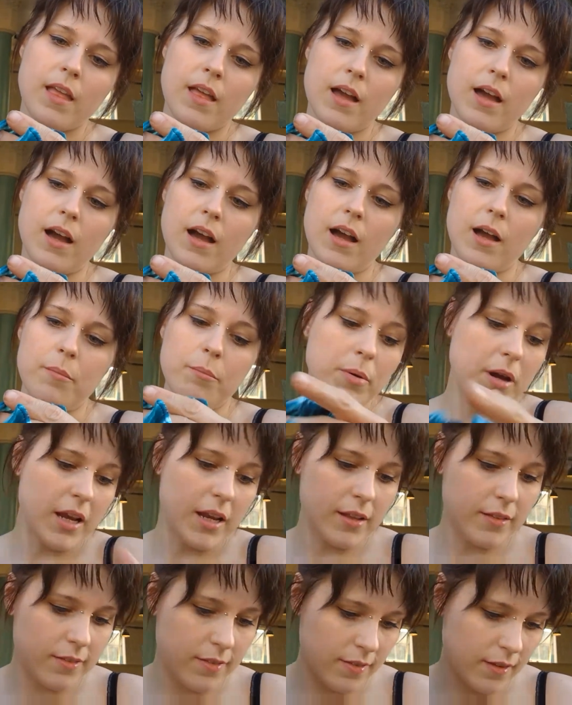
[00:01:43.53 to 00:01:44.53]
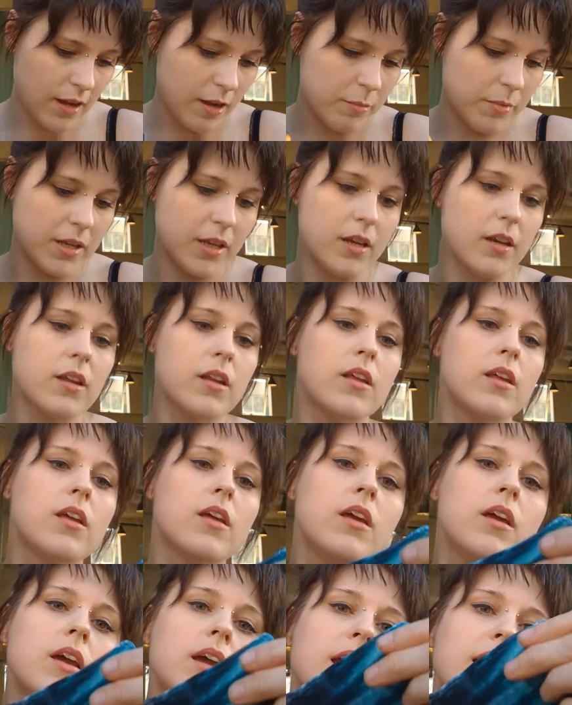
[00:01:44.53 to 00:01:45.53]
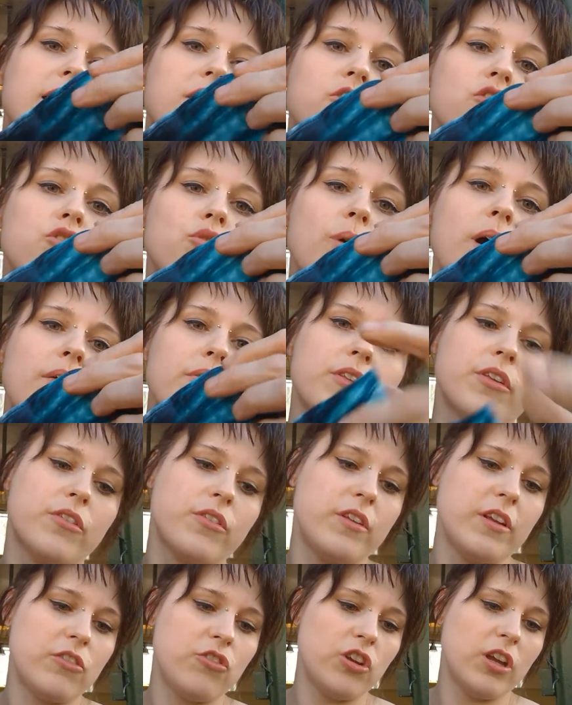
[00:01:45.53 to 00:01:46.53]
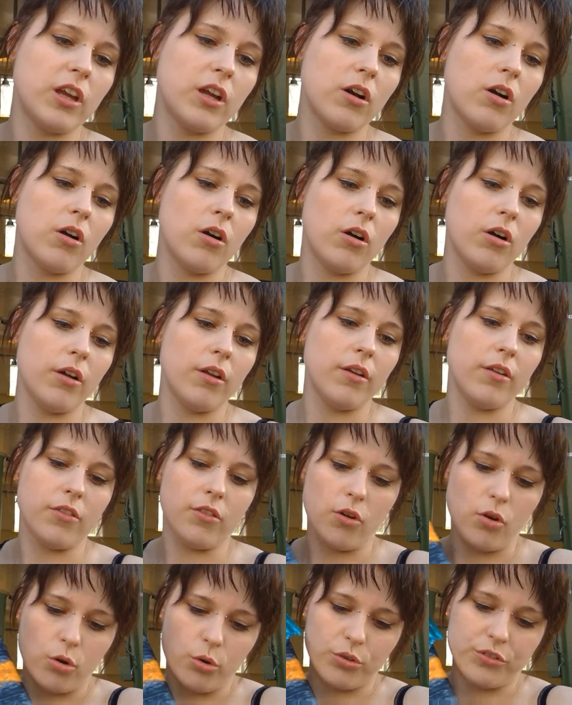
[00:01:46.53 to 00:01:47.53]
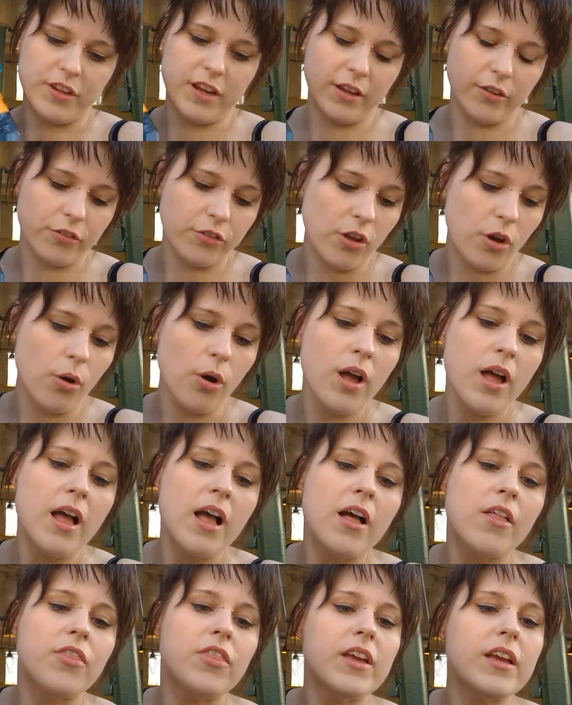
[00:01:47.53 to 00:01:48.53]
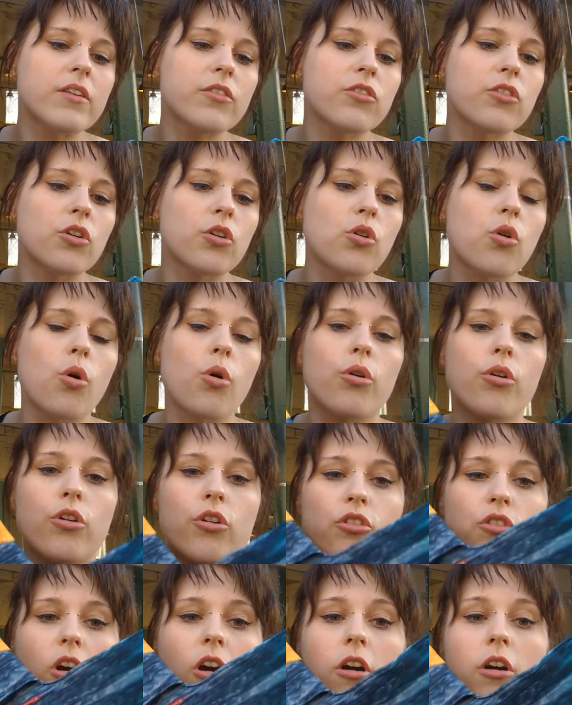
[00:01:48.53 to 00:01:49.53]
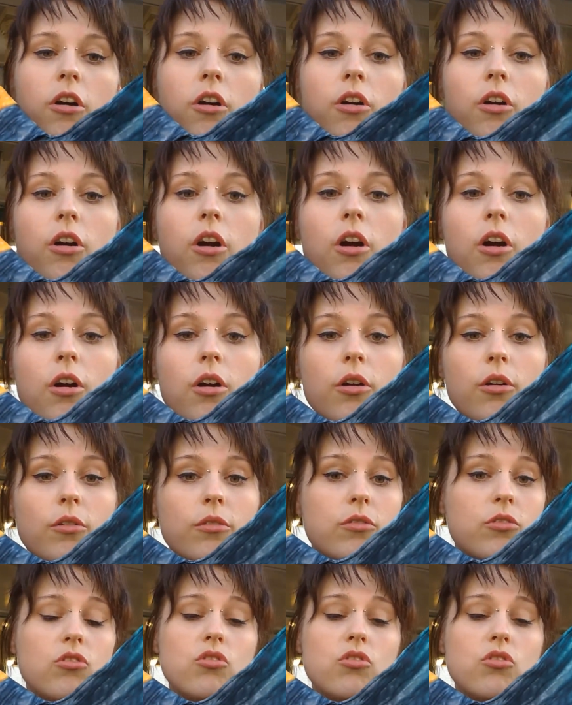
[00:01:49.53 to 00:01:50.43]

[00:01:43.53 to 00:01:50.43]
but it's throughout the stitching on the whole tail. So these little corners are